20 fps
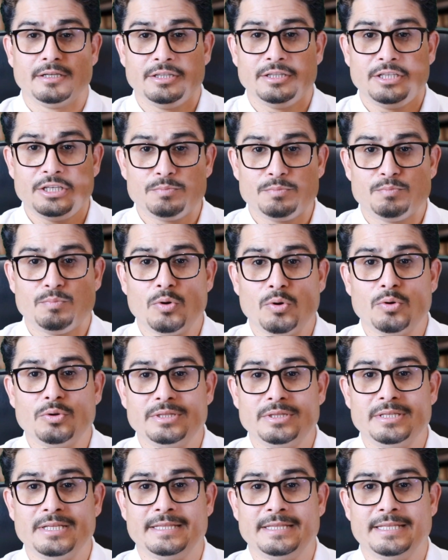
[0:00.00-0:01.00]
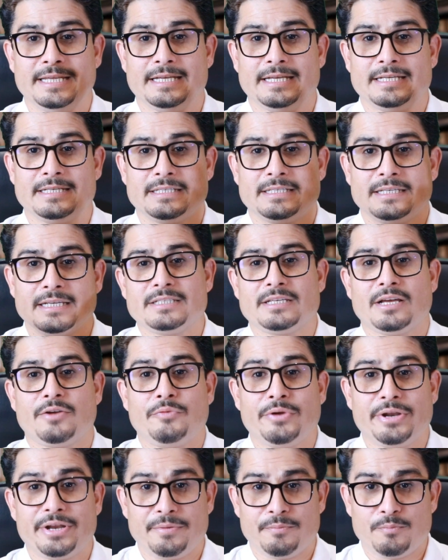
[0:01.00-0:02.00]
These both the things are
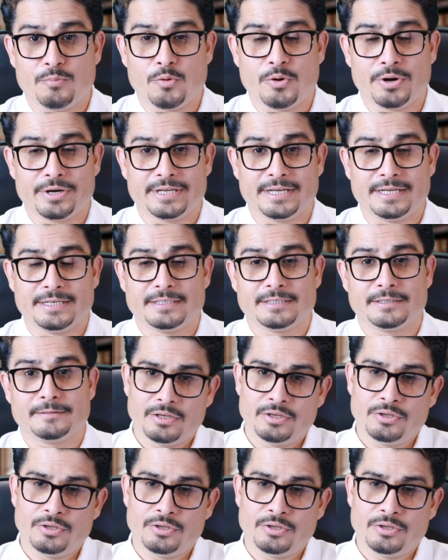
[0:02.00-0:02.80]
very important.